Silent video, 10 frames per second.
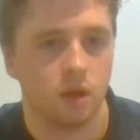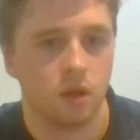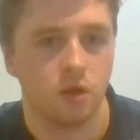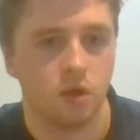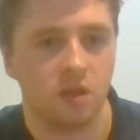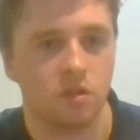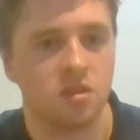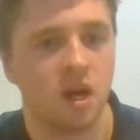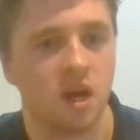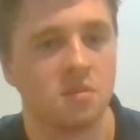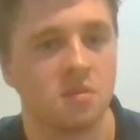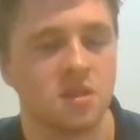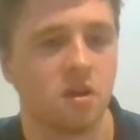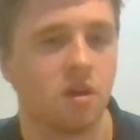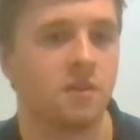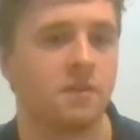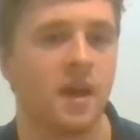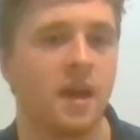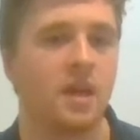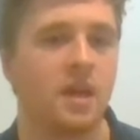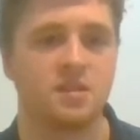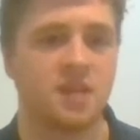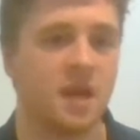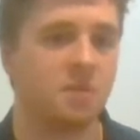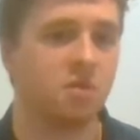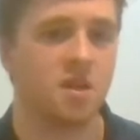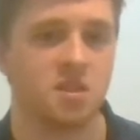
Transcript: You can use your arms as kind of a stabilizing